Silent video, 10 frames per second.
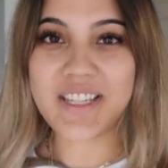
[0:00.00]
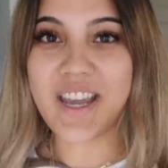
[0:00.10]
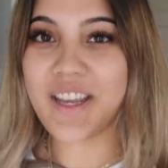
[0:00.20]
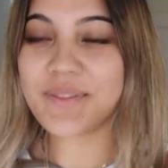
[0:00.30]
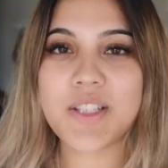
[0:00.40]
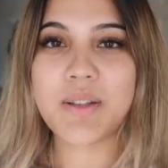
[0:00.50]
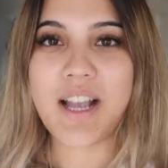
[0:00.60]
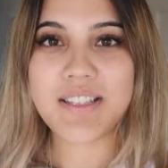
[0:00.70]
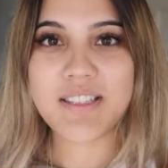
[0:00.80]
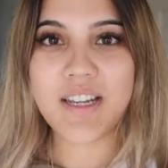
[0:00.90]
day so
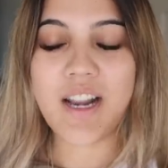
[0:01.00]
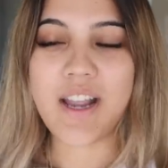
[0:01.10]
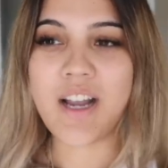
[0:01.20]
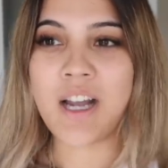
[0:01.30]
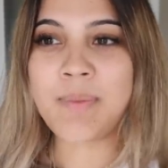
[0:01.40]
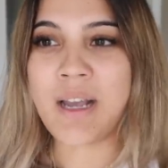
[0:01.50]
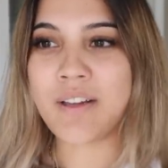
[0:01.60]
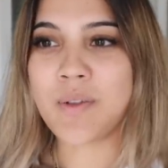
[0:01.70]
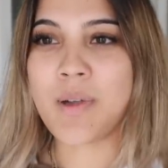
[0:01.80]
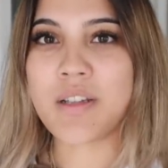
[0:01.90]
last night i got
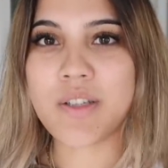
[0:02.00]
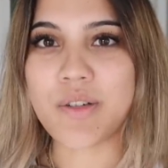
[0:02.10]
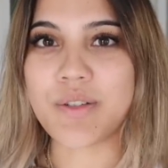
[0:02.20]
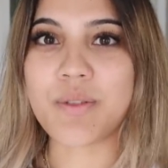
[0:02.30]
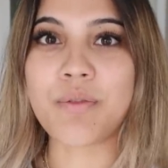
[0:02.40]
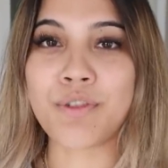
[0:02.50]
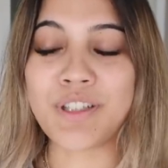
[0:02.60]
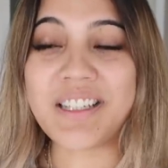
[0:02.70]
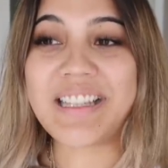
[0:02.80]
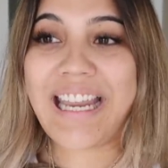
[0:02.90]
back from anto's
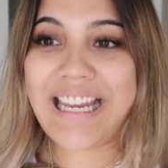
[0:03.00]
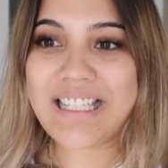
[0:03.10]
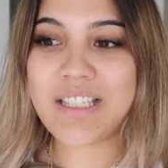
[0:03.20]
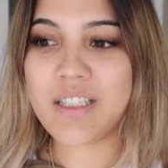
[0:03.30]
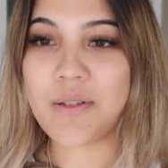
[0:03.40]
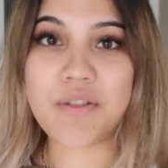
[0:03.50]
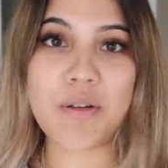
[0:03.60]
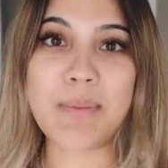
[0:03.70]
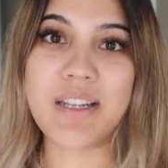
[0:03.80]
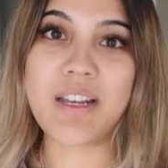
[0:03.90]
really late it was
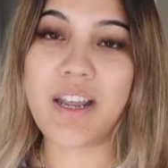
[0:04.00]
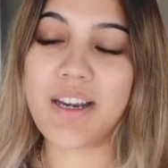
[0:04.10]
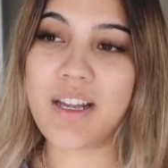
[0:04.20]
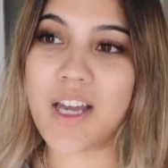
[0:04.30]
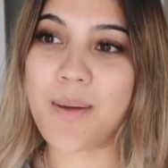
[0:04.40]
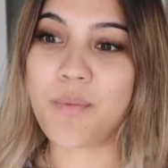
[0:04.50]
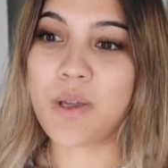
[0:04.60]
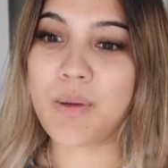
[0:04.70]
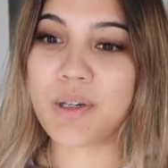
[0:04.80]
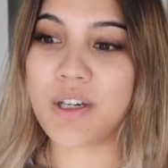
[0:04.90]
around midnight um,
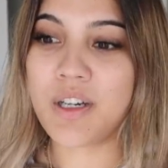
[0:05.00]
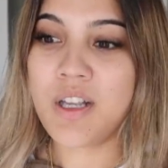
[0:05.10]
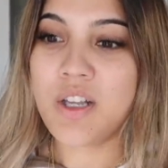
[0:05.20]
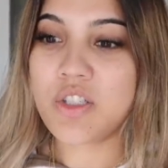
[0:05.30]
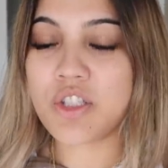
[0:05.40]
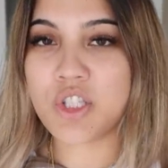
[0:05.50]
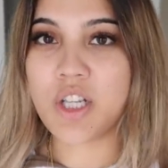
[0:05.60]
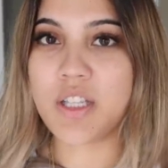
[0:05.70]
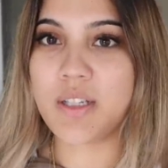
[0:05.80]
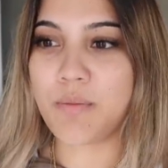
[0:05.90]
we were just
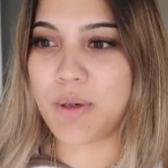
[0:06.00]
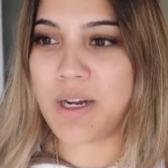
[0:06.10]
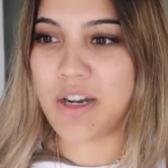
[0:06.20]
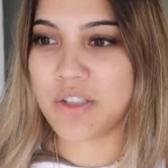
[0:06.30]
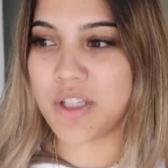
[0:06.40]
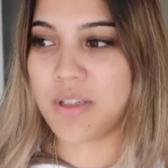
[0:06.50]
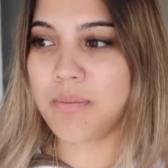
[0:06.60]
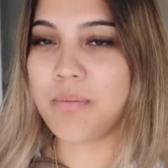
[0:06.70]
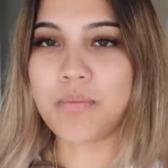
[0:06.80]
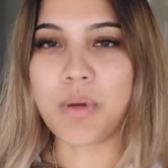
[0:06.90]
chilling we were
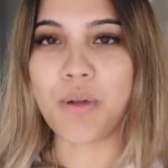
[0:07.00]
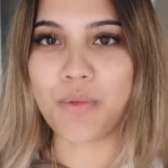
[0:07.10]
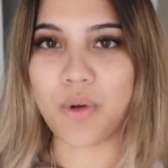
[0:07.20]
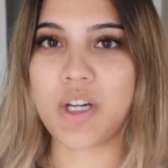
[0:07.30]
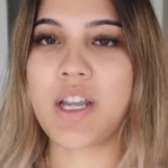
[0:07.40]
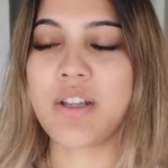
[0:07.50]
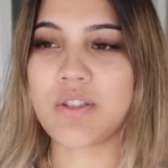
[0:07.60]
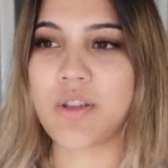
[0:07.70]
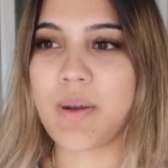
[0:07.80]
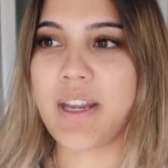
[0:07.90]
actually both working
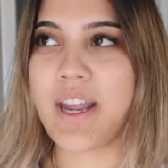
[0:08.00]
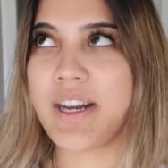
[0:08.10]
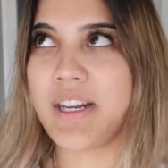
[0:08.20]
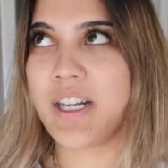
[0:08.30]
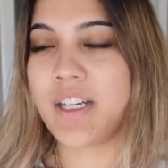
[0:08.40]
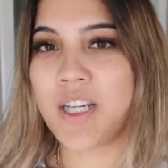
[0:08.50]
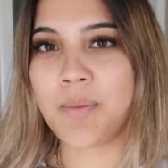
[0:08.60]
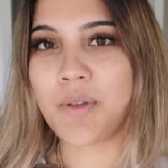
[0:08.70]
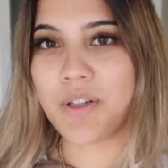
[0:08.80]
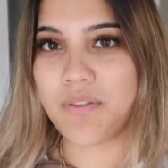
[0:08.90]
so i edited and
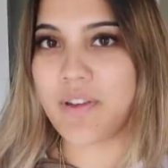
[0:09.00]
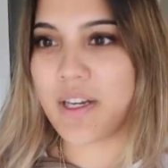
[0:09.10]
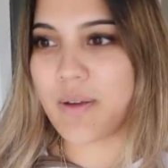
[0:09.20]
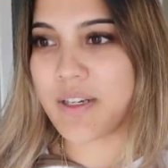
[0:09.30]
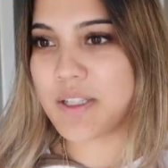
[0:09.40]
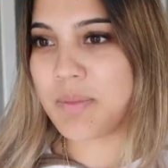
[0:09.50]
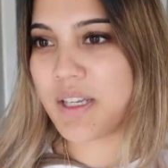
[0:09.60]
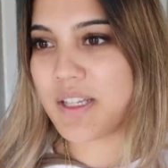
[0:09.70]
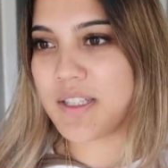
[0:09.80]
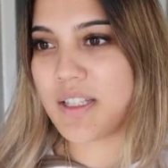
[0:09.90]
uploaded a video at his
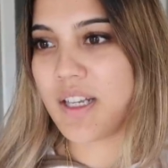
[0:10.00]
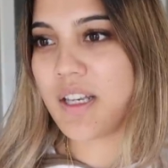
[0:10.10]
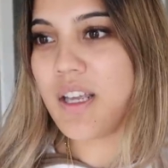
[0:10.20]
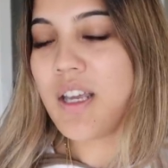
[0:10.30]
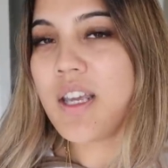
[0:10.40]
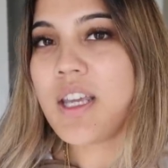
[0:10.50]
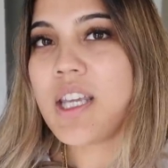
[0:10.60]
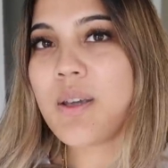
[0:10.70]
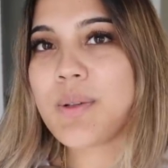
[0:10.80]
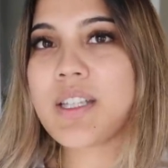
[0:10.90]
place and then
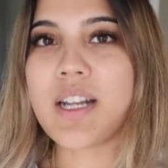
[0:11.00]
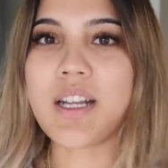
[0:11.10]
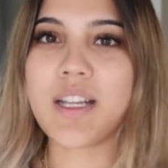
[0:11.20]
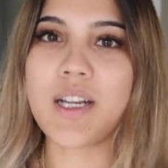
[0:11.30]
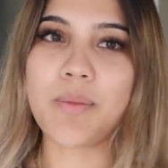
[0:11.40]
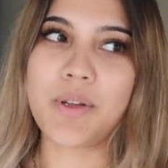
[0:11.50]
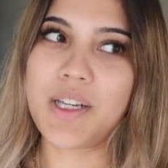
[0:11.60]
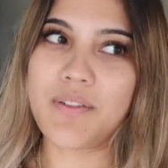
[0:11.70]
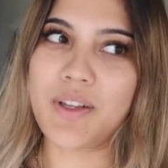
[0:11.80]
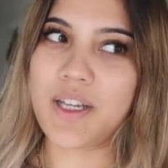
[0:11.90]
he was editing and
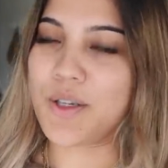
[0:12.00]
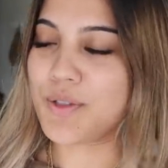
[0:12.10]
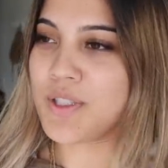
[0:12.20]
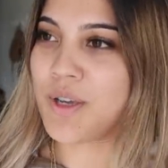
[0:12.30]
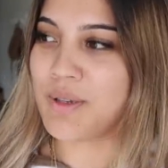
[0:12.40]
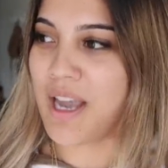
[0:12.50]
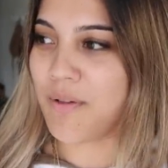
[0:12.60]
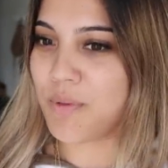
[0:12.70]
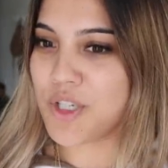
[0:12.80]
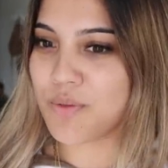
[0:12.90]
uploading a video. So
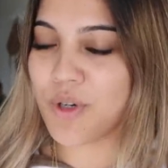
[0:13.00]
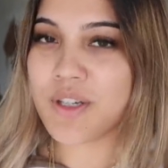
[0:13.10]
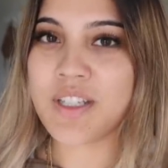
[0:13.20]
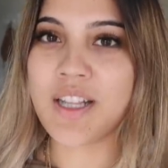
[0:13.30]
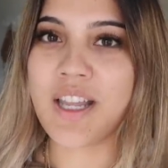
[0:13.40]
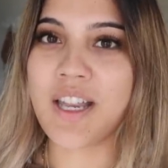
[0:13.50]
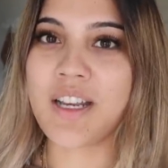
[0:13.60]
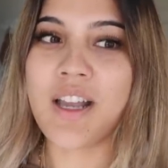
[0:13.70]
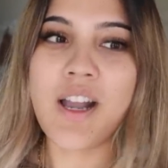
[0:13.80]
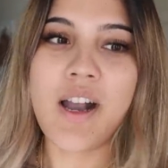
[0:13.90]
yeah, we just worked and
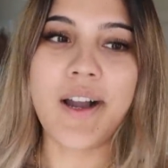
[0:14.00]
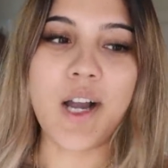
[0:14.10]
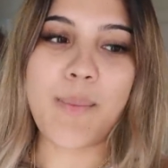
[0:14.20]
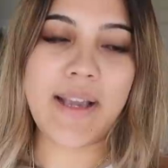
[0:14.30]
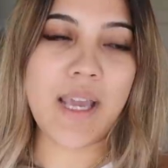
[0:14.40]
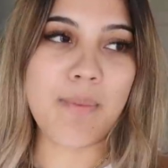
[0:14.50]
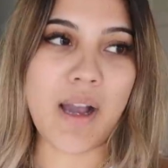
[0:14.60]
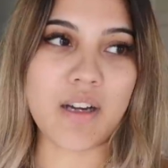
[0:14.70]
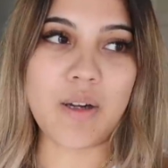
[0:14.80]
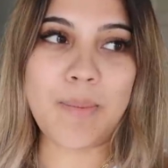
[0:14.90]
then um, I came
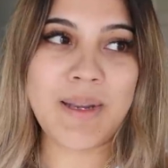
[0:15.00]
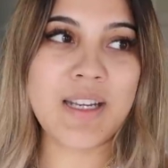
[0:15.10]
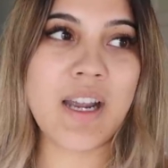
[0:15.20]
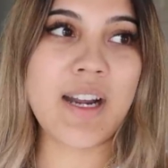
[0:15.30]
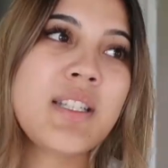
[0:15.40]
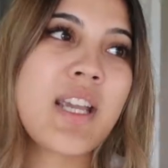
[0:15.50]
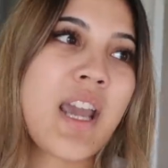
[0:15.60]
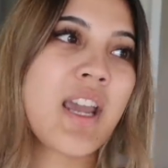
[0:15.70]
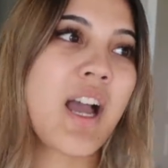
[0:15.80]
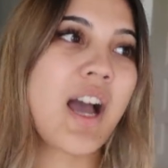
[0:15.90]
back around midnight.
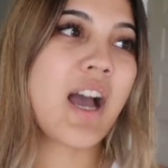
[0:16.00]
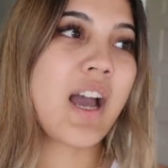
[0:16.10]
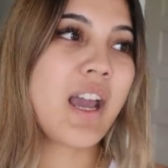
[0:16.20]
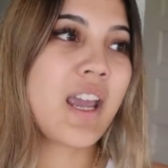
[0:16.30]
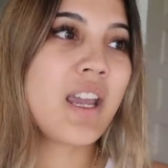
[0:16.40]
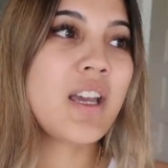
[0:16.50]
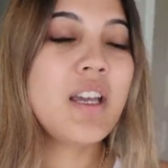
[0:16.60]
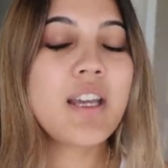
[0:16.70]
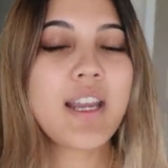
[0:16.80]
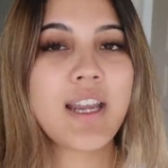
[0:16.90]
Today I
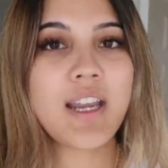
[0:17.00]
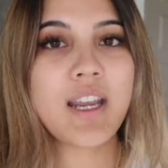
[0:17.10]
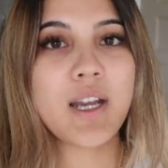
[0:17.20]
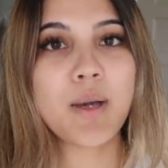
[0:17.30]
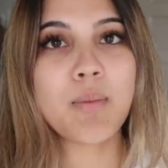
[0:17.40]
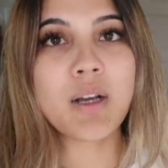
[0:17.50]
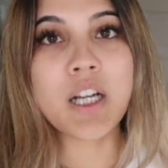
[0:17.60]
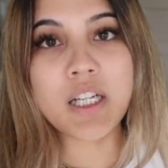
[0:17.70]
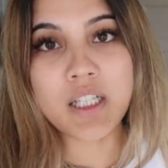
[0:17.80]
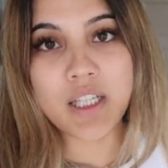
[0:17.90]
am
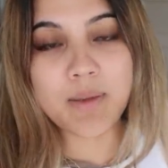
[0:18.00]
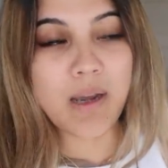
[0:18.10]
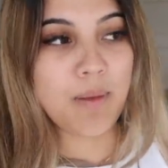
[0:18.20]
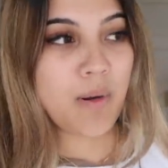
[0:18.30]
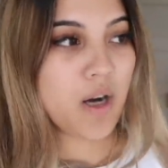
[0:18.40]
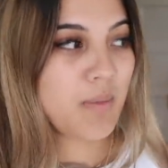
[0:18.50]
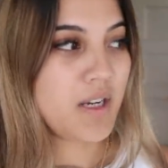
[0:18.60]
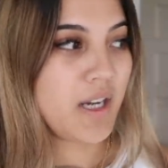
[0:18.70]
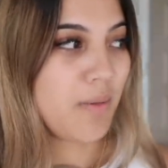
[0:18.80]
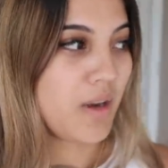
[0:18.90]
gonna clean my
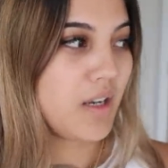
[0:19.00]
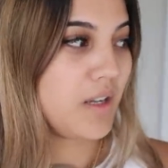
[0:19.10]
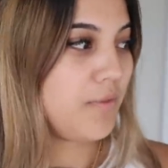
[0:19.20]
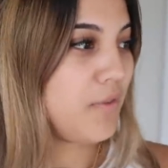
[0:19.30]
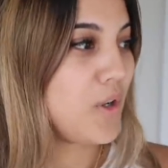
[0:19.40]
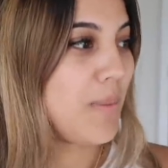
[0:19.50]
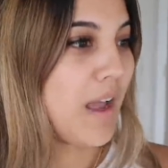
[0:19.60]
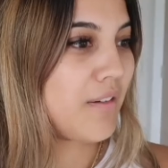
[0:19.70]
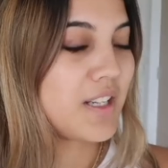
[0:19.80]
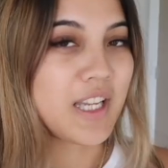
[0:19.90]
apartment and I wanna film
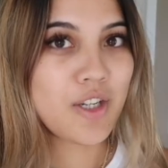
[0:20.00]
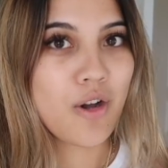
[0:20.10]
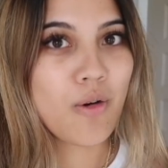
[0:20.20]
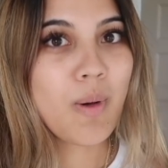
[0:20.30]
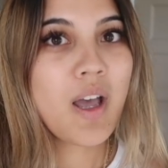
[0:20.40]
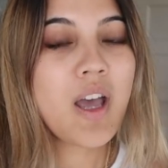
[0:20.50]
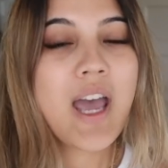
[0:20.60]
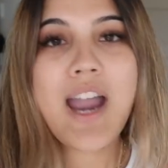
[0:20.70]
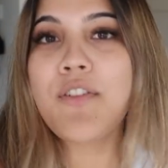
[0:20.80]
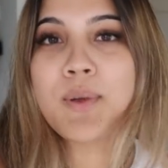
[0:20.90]
that because I know
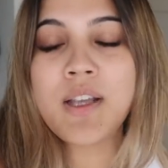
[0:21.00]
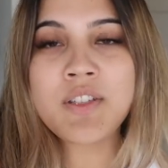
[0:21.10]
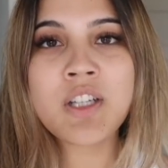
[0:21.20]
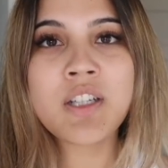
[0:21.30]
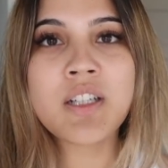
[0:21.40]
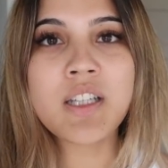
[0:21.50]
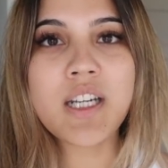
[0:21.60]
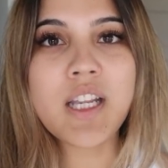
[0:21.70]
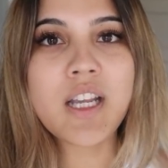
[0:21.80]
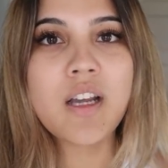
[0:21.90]
everyone loves a good
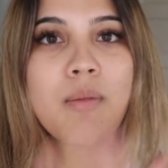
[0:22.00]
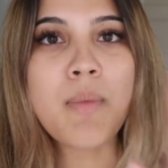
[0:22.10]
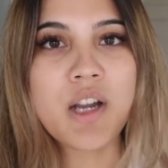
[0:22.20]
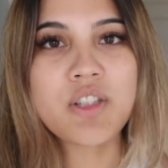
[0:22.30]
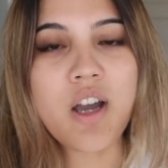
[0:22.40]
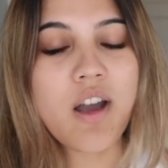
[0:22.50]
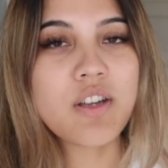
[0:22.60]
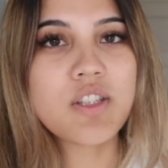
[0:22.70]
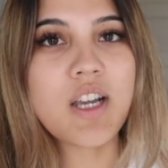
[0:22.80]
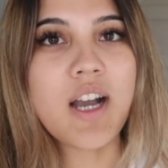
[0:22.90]
cleaning
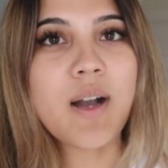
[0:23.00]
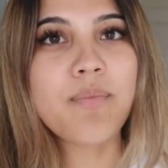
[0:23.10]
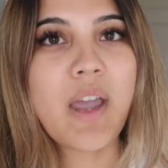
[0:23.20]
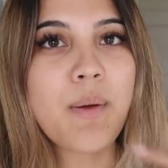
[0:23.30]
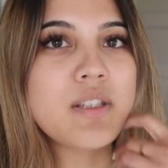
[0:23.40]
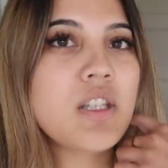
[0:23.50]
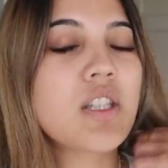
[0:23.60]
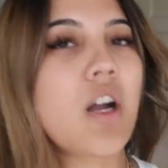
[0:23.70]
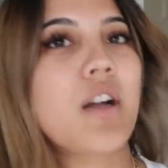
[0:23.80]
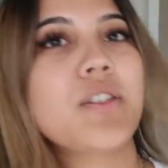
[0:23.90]
montage. Um, I went to
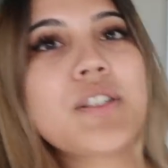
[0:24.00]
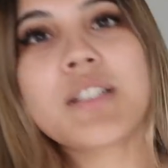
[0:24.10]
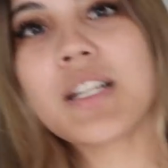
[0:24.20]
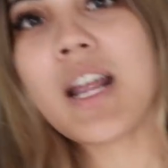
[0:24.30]
the doctor's